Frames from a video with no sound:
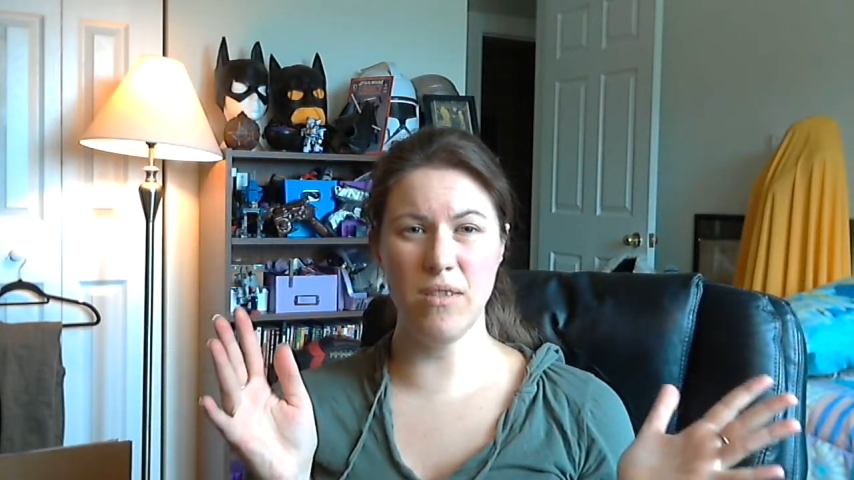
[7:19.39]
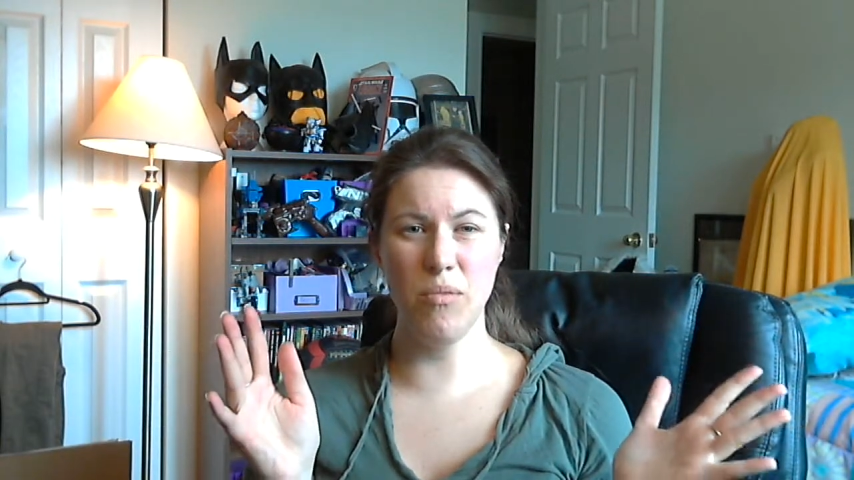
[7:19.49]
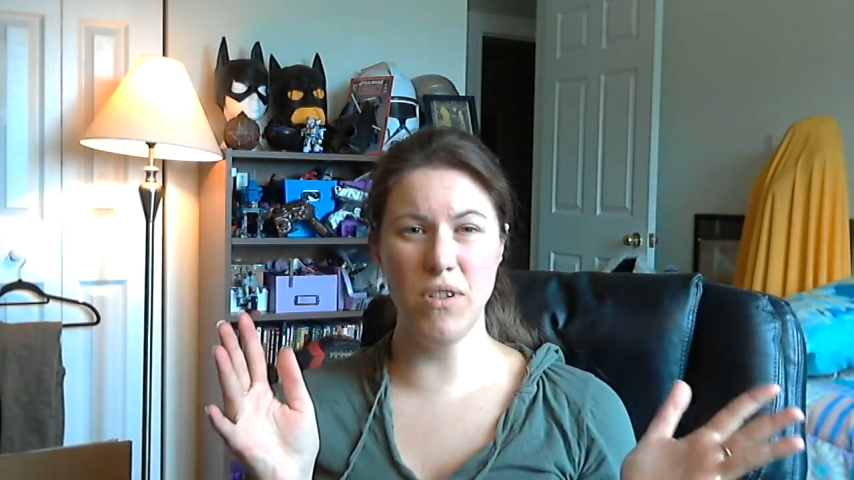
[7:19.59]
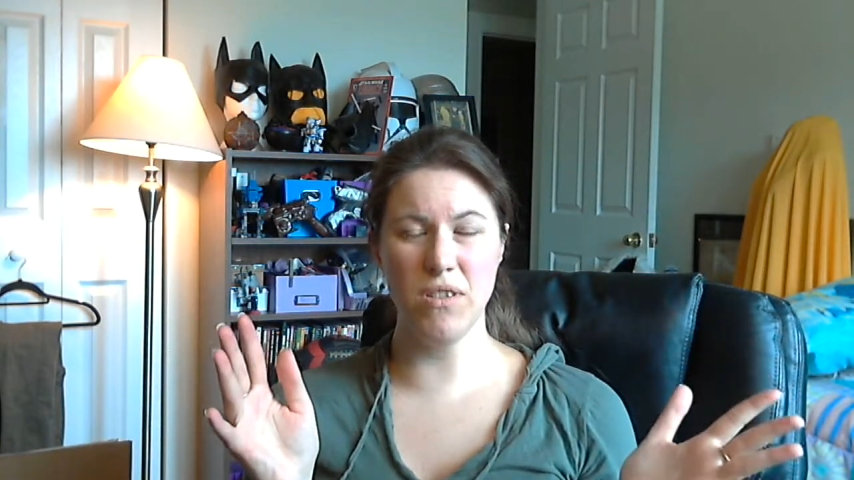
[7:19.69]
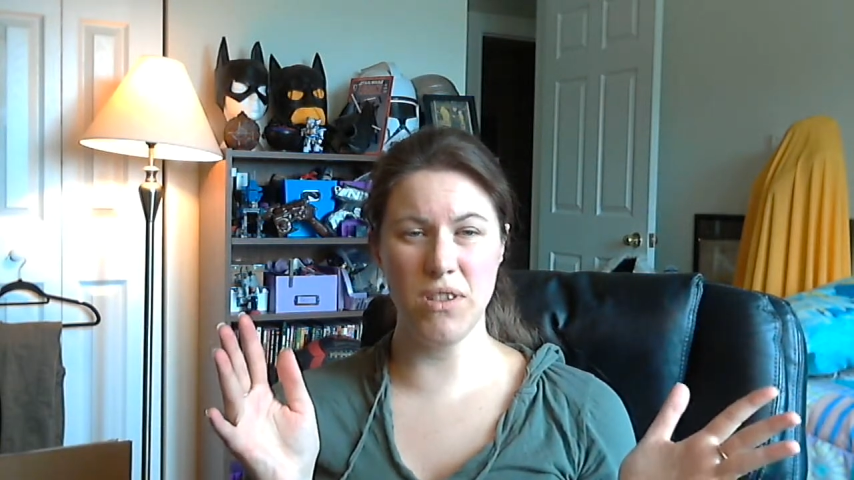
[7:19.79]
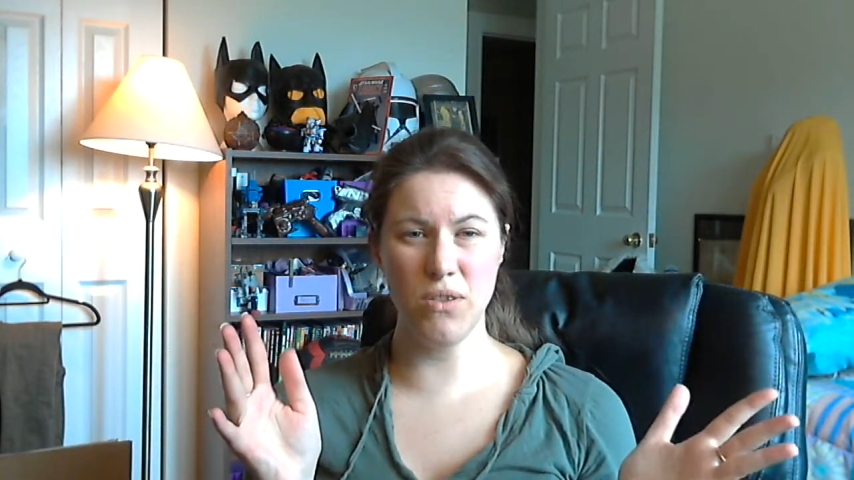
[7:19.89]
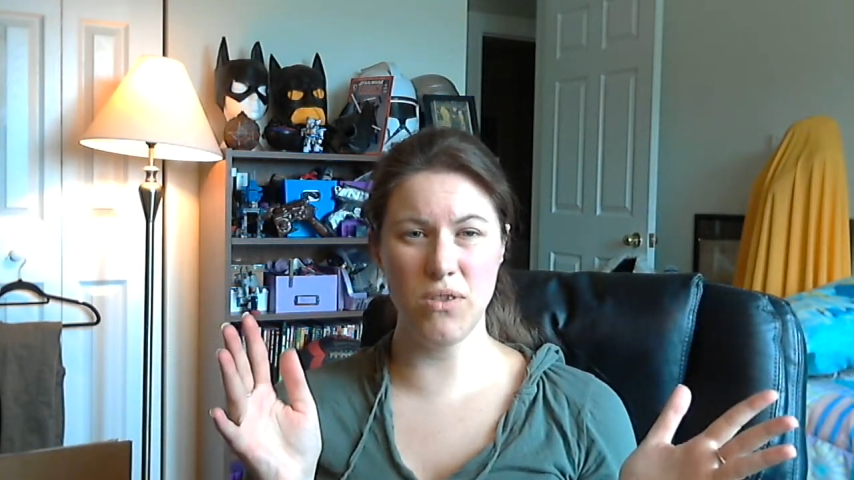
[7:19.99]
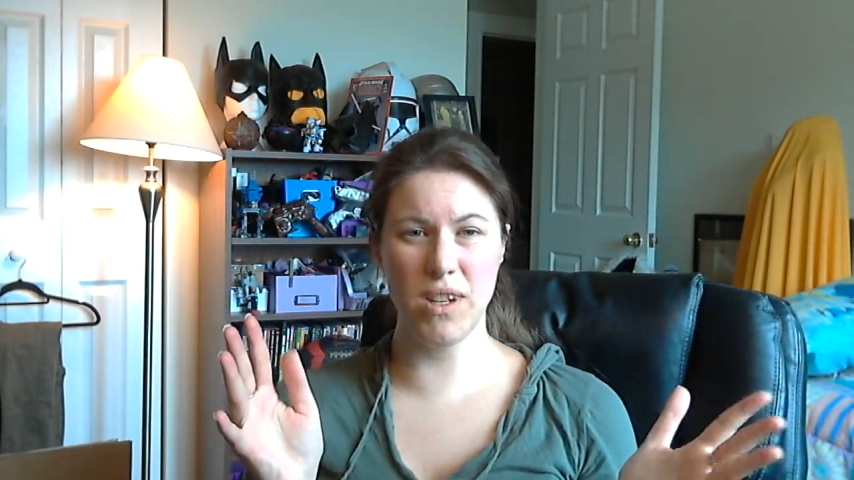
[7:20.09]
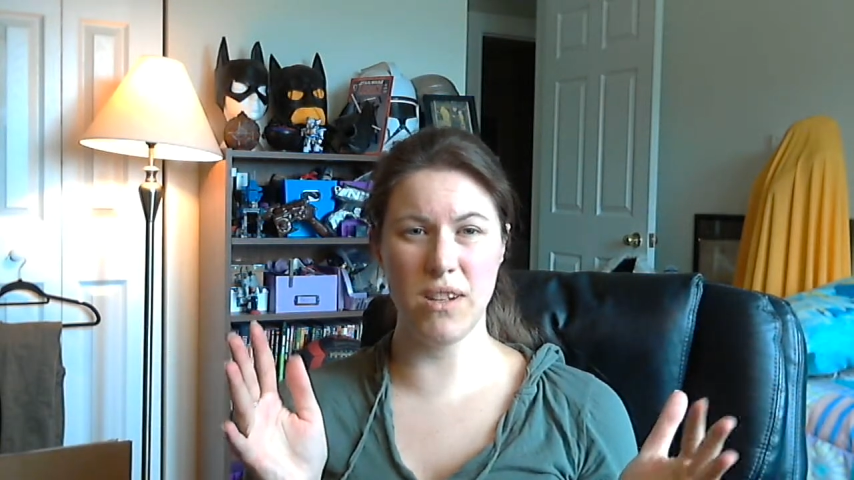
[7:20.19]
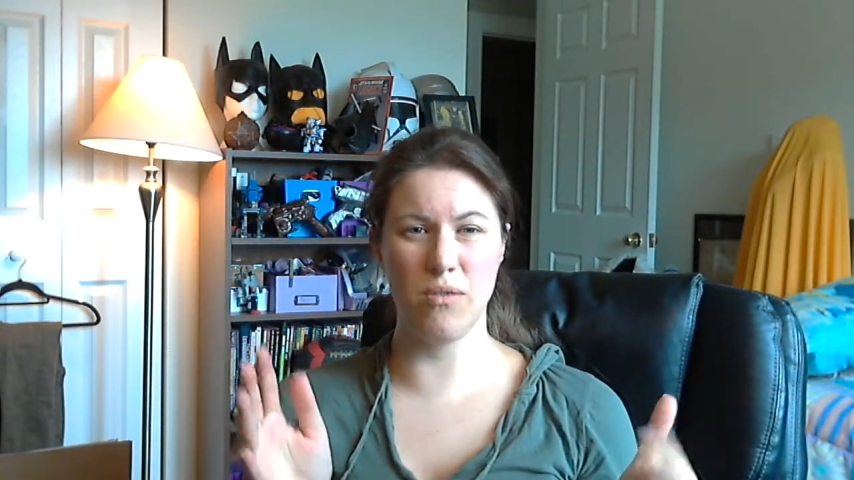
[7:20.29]
that we're
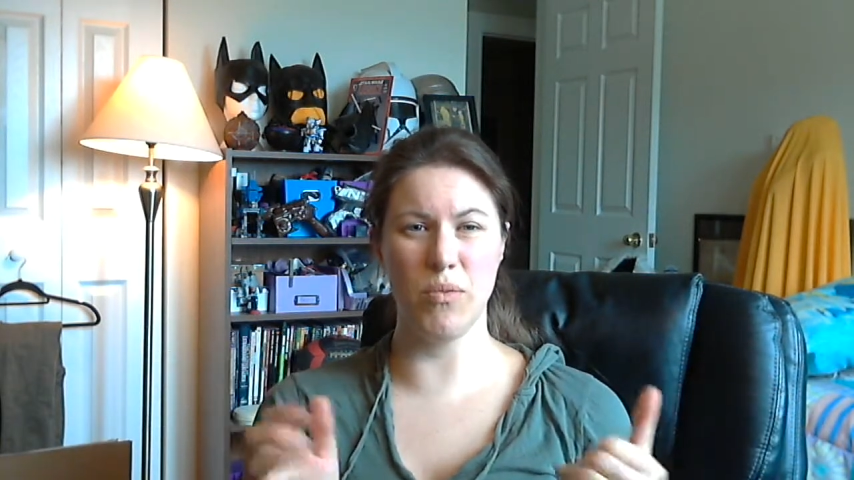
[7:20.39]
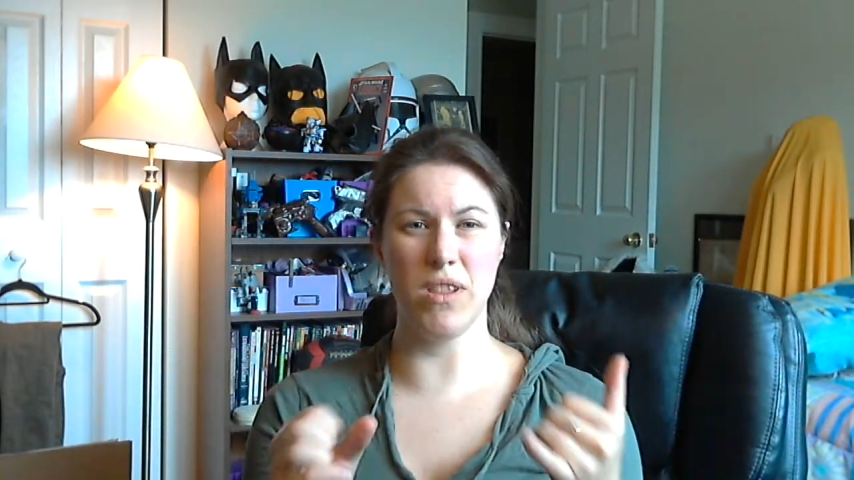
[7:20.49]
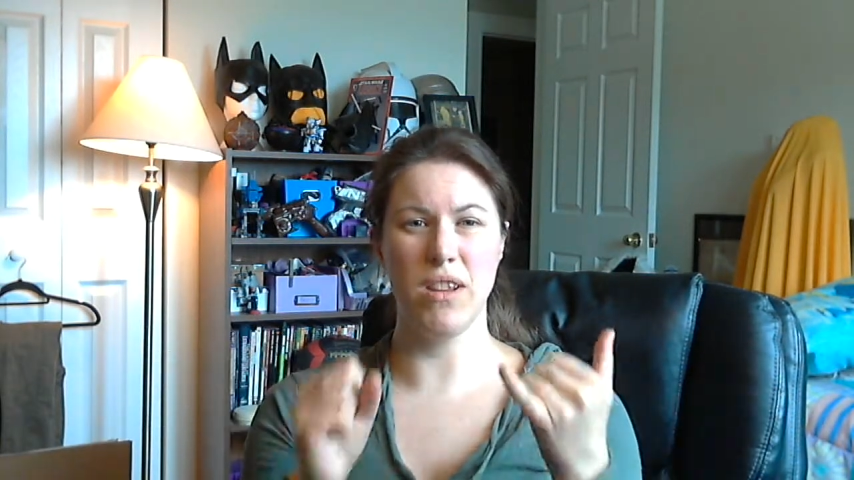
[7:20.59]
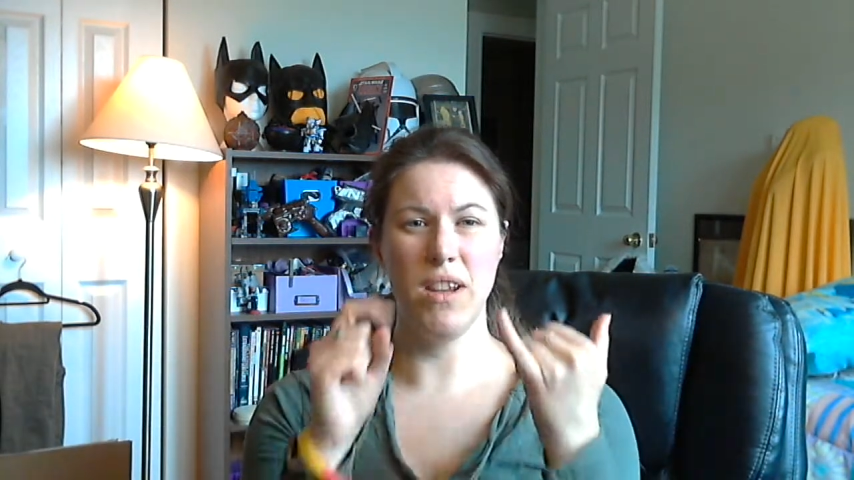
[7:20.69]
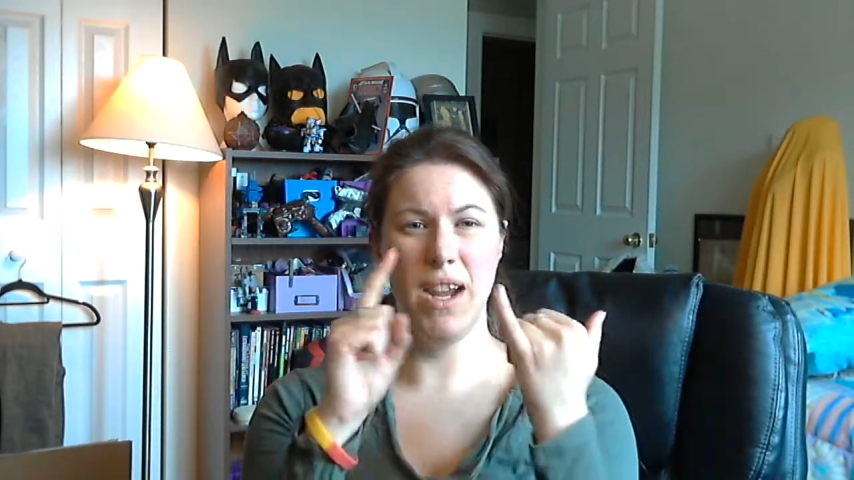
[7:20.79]
associated with.